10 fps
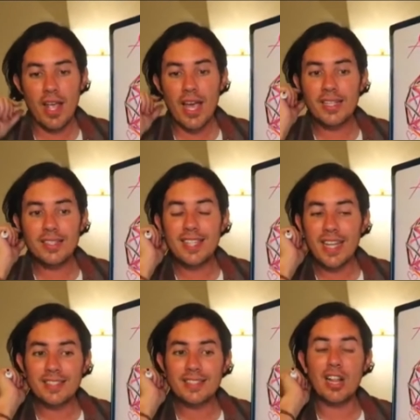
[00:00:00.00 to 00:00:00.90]
And it
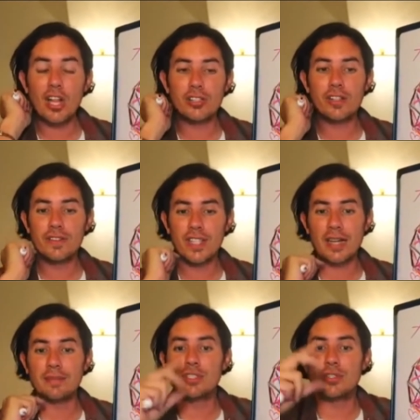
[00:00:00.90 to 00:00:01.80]
takes a lot of
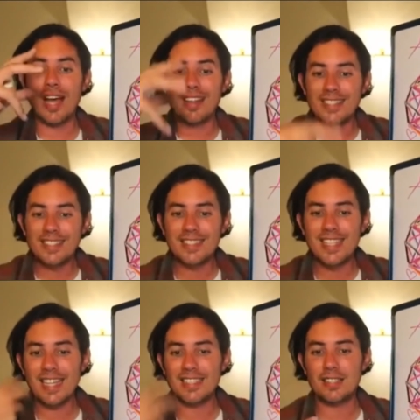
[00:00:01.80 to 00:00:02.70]
time to
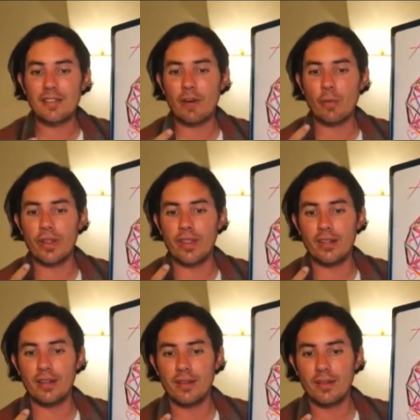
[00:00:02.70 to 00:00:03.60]
understand it from
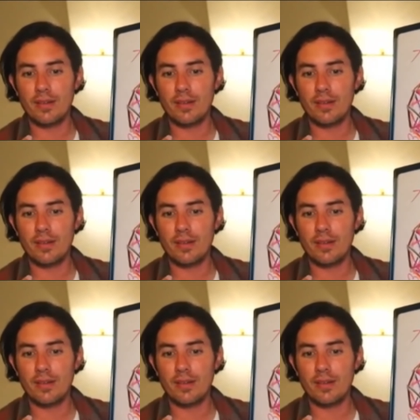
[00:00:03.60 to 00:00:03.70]
within.